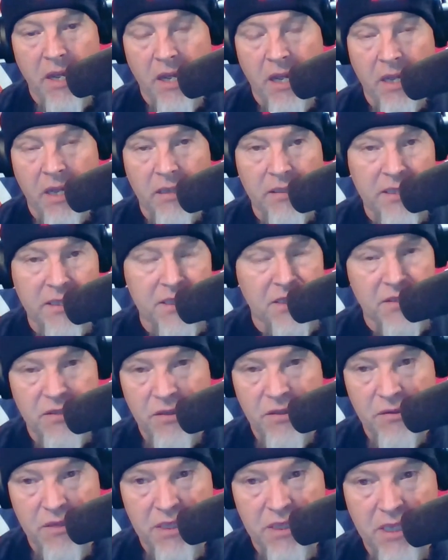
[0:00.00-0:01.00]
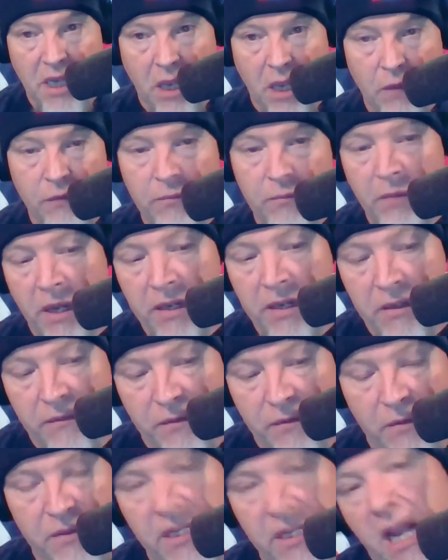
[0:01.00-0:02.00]
listen to yourself, but if
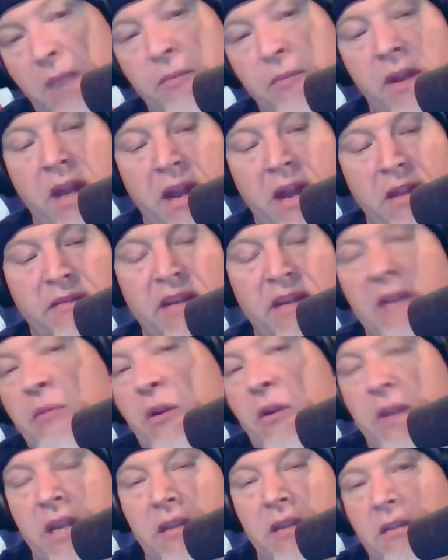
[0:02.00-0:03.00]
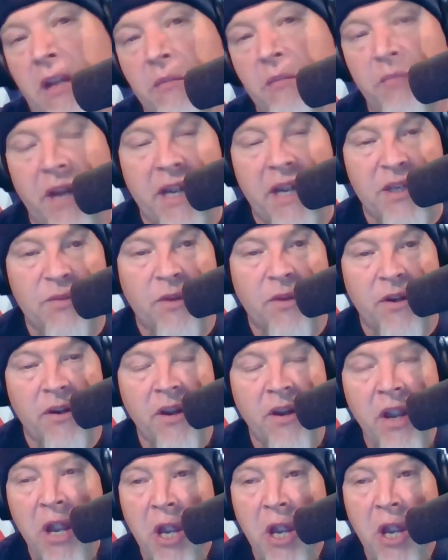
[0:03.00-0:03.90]
you type in anything about Elon buying Twitter,